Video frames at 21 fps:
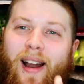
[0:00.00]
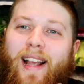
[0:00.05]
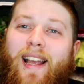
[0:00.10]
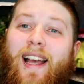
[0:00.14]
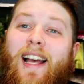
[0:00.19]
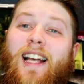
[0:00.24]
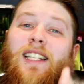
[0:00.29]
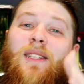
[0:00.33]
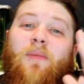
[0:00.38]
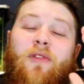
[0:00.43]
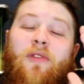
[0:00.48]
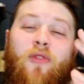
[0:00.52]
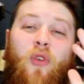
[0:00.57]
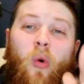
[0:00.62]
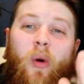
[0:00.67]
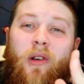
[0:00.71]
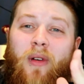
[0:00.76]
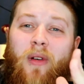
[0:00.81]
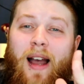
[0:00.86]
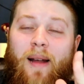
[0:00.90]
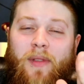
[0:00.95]
Guys,
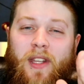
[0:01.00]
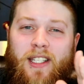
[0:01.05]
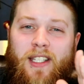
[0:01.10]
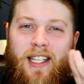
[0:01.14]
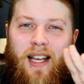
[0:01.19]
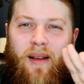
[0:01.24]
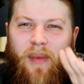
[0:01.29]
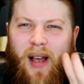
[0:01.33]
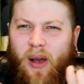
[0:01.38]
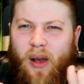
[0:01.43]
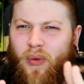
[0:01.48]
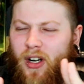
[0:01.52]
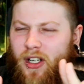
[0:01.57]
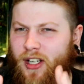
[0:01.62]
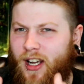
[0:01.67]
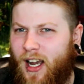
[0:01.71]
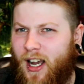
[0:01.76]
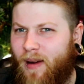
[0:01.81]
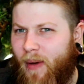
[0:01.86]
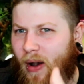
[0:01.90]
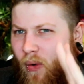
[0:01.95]
before we wrap this up, I want
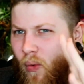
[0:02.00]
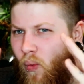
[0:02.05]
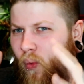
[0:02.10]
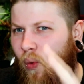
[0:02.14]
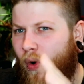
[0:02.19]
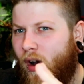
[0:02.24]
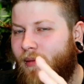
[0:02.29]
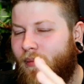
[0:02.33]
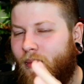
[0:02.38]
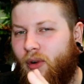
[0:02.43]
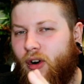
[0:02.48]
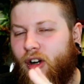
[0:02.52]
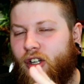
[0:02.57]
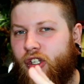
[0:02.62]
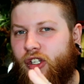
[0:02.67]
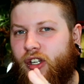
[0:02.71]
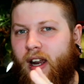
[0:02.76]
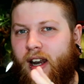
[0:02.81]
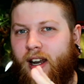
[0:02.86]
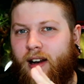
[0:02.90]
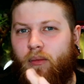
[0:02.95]
to talk about one more
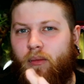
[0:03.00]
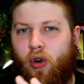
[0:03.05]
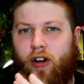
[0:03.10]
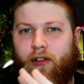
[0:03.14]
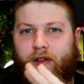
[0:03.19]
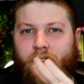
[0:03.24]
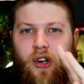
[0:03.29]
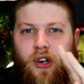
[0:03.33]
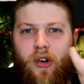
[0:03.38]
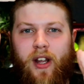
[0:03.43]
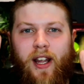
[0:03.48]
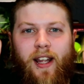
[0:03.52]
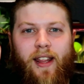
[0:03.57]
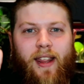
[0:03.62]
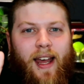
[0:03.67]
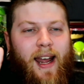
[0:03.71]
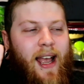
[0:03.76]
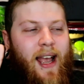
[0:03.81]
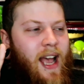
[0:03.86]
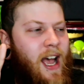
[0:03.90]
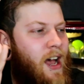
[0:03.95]
genetic morph Tokay
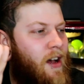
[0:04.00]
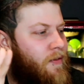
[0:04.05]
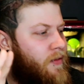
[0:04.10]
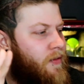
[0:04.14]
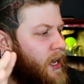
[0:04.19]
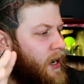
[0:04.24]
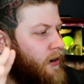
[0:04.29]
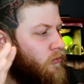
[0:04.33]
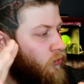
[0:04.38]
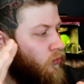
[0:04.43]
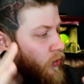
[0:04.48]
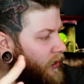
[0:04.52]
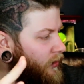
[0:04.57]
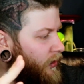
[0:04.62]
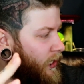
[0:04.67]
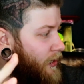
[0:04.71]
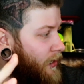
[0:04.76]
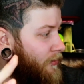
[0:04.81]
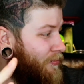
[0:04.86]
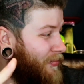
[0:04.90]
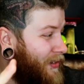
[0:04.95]
that I have that
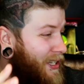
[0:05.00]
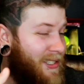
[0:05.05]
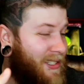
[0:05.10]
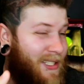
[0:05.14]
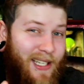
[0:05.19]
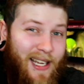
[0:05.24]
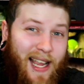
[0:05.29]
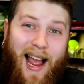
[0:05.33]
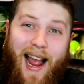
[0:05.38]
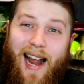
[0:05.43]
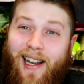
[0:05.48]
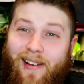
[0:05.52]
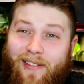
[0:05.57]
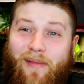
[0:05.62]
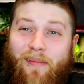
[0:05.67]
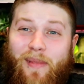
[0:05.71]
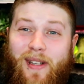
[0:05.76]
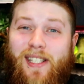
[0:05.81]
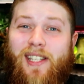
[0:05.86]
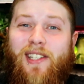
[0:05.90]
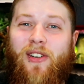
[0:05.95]
really is kind of
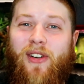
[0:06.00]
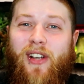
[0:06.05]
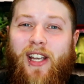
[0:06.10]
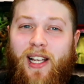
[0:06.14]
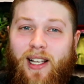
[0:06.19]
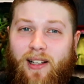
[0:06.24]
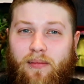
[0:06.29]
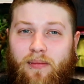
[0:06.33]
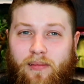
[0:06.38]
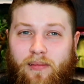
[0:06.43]
a mystery.